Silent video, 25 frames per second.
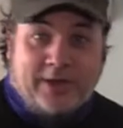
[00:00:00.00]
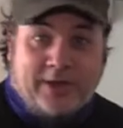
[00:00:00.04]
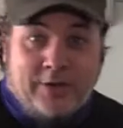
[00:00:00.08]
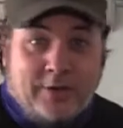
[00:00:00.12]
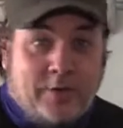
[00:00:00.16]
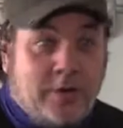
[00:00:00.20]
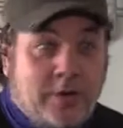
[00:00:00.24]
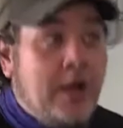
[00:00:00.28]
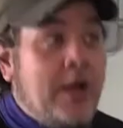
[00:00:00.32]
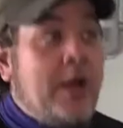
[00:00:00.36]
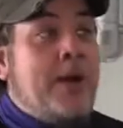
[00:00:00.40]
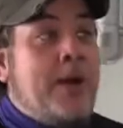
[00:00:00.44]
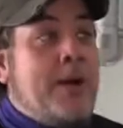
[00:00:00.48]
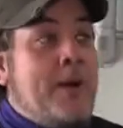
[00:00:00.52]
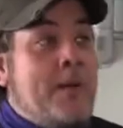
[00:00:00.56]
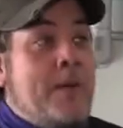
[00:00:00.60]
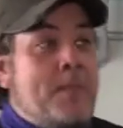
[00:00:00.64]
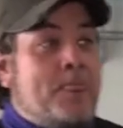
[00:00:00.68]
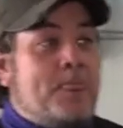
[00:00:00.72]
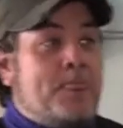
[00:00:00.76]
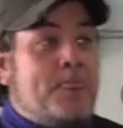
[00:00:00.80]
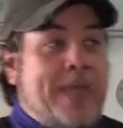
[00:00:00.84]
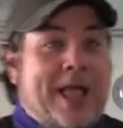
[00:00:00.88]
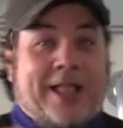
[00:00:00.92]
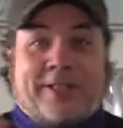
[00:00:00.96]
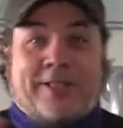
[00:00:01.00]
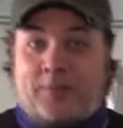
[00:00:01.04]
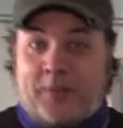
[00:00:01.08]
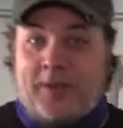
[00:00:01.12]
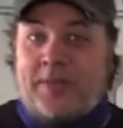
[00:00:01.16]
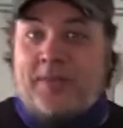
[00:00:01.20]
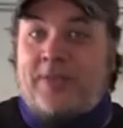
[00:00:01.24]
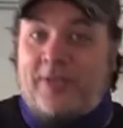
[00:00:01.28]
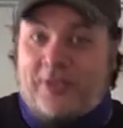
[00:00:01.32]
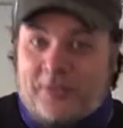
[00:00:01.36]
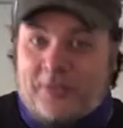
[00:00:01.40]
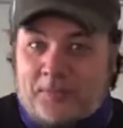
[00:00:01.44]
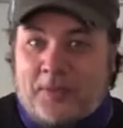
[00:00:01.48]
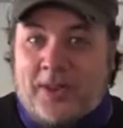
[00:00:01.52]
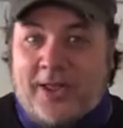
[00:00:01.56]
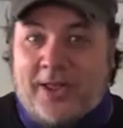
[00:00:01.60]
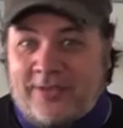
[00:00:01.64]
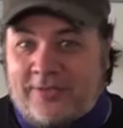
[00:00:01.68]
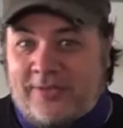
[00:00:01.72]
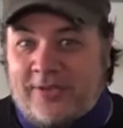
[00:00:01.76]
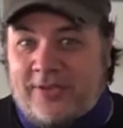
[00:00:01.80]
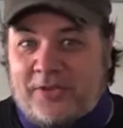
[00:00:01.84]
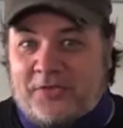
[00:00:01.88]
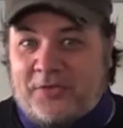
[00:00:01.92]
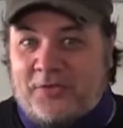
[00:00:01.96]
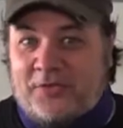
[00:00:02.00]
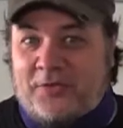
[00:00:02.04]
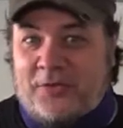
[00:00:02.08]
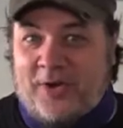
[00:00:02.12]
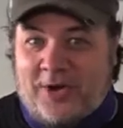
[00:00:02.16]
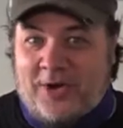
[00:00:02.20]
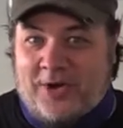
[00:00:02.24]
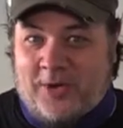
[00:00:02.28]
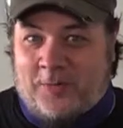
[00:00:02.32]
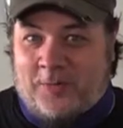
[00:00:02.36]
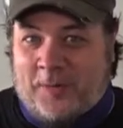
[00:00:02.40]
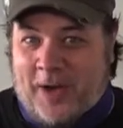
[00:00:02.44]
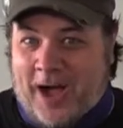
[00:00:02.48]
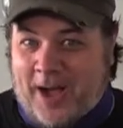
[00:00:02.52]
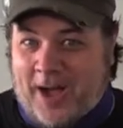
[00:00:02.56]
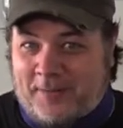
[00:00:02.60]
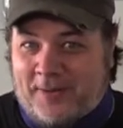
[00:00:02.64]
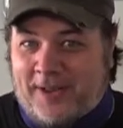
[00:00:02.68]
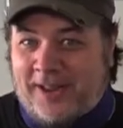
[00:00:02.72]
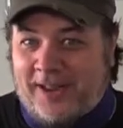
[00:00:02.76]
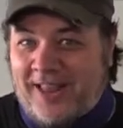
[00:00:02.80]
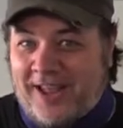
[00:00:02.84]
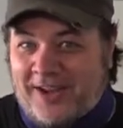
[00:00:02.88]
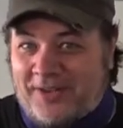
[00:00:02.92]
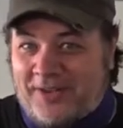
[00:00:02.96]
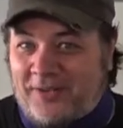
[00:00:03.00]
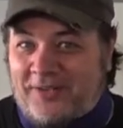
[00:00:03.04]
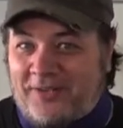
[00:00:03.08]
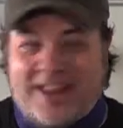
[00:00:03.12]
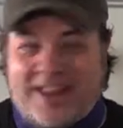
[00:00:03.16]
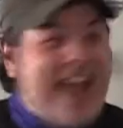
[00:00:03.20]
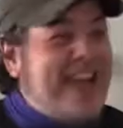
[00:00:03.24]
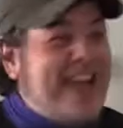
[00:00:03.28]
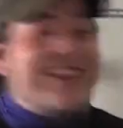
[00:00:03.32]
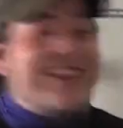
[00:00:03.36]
do, that's what this place is for Funko Pop collectors. And I